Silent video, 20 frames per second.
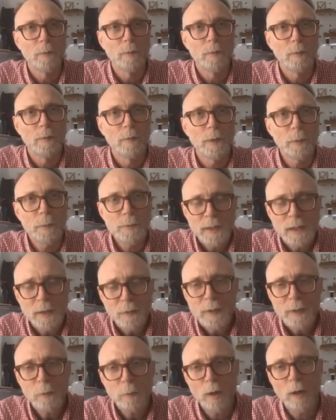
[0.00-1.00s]
there was
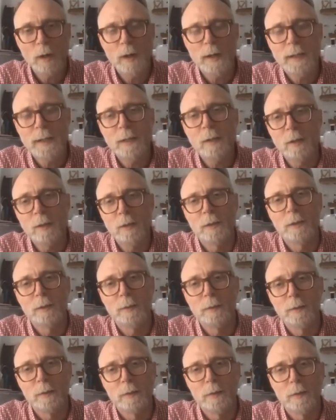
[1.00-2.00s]
nothing riding
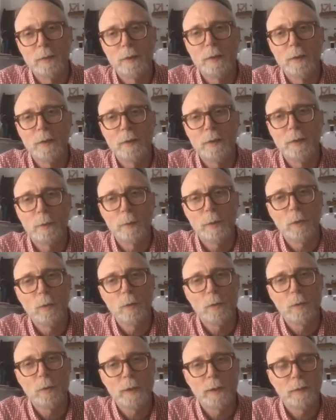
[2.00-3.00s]
on the
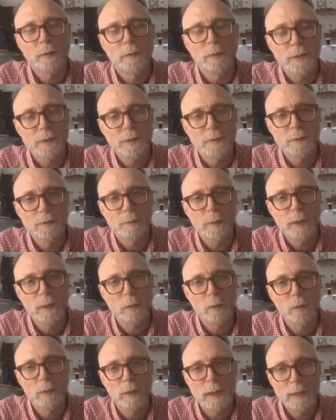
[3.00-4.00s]
recording of this
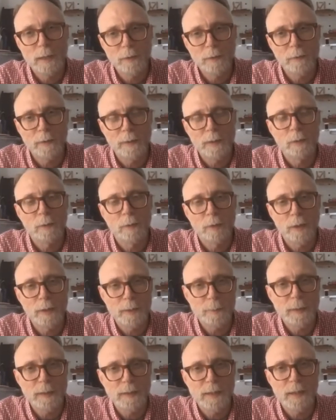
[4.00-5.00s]
record other than our own
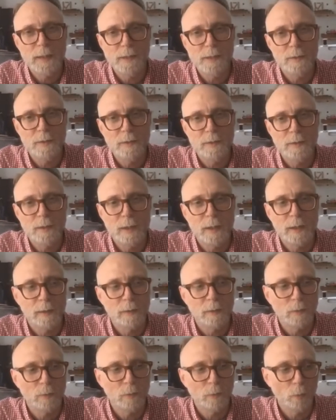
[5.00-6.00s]
expectations
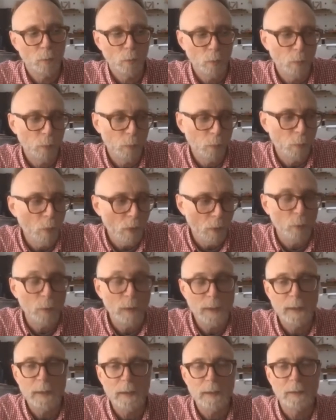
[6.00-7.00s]
and what
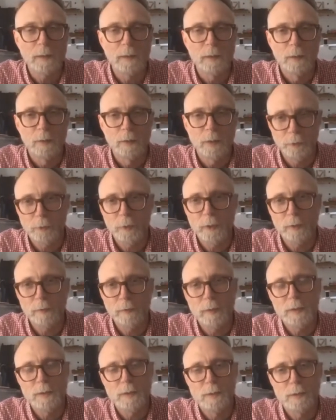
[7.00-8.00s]
we, the three of
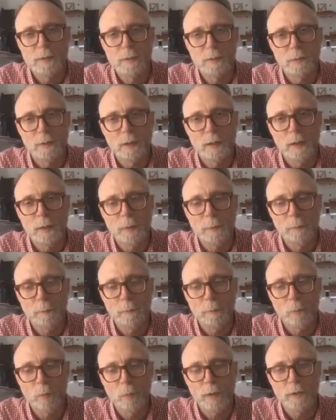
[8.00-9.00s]
us,
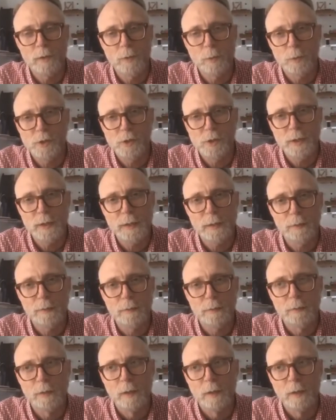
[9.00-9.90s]
wanted to achieve.